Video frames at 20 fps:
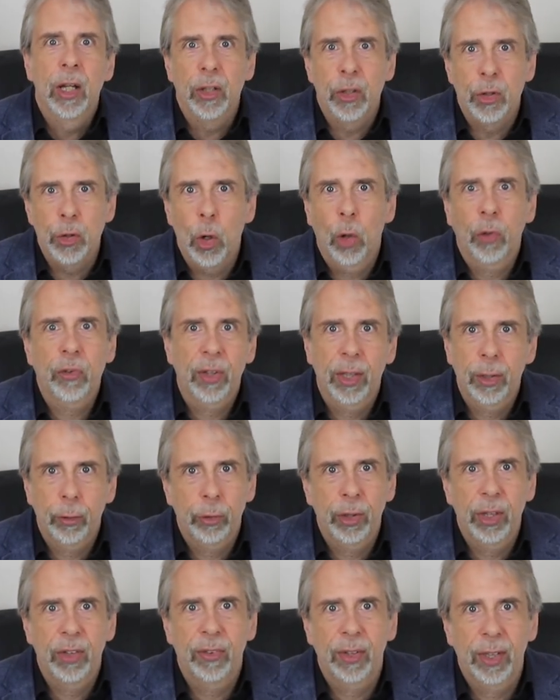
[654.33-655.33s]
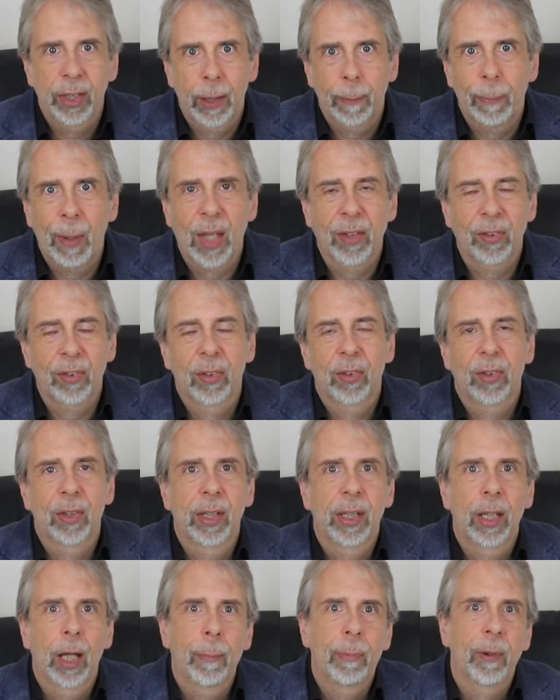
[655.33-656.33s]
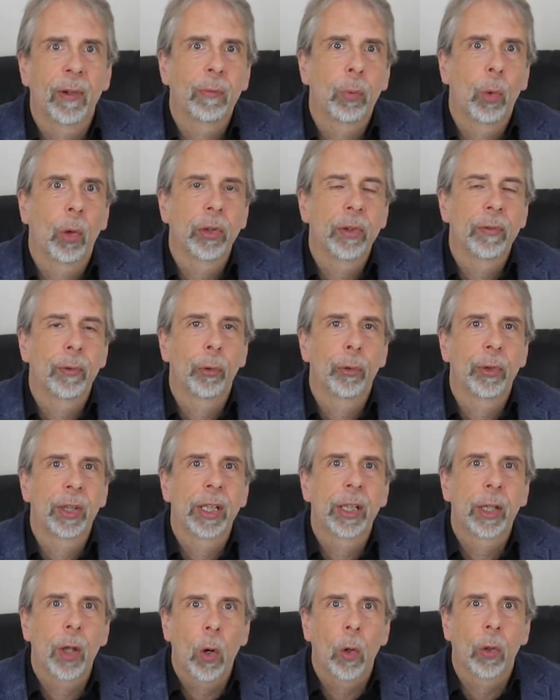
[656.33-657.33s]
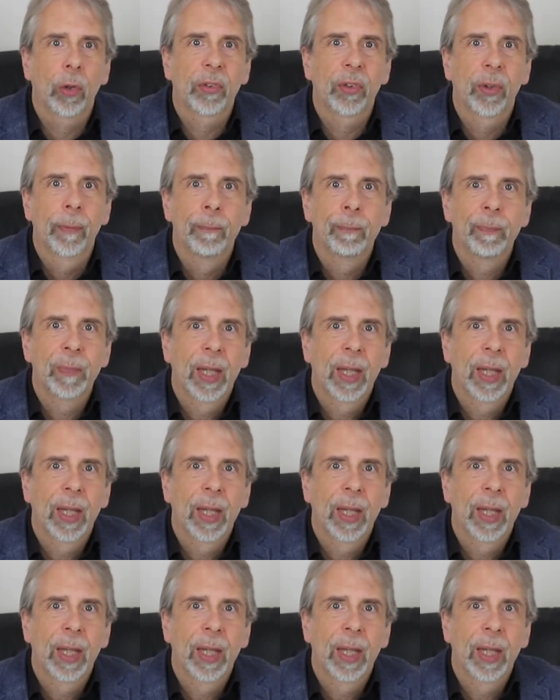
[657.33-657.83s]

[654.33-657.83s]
not increasing capacity above what you've already got.